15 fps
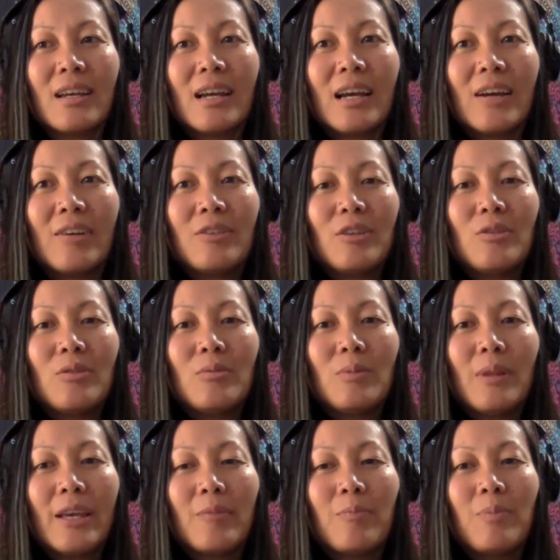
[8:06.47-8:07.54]
how do you
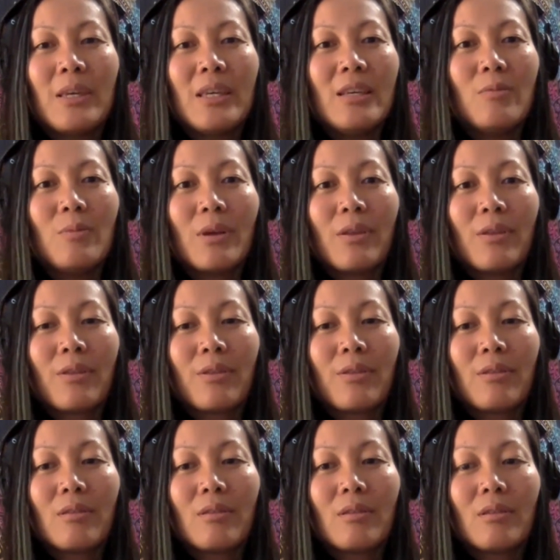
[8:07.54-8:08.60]
like be
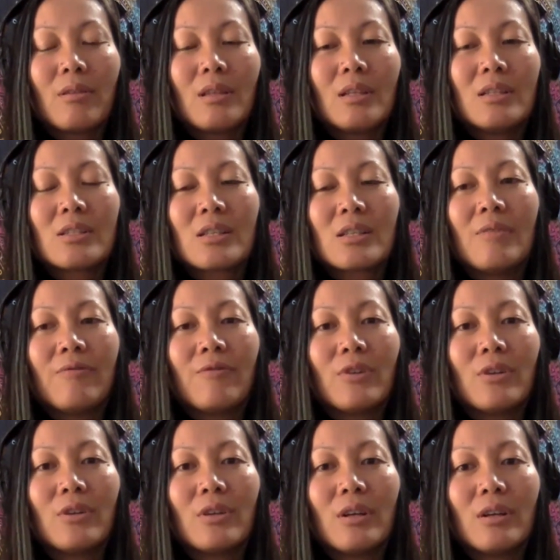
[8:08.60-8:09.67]
with the
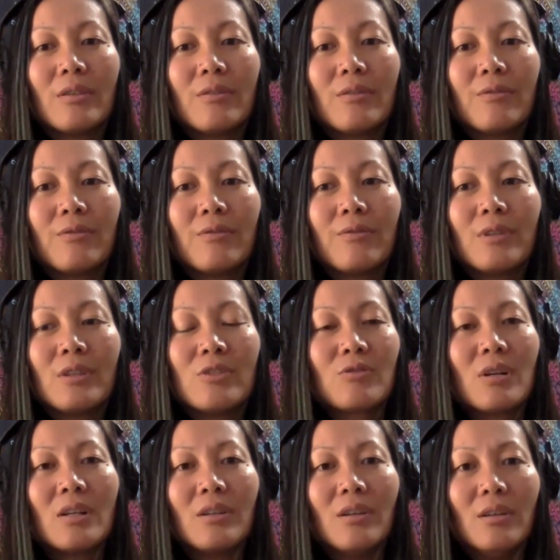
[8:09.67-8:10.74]
discomfort of the
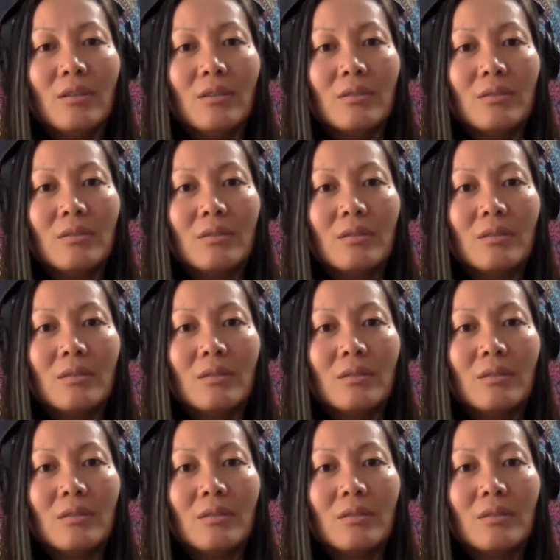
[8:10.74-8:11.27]
struggle?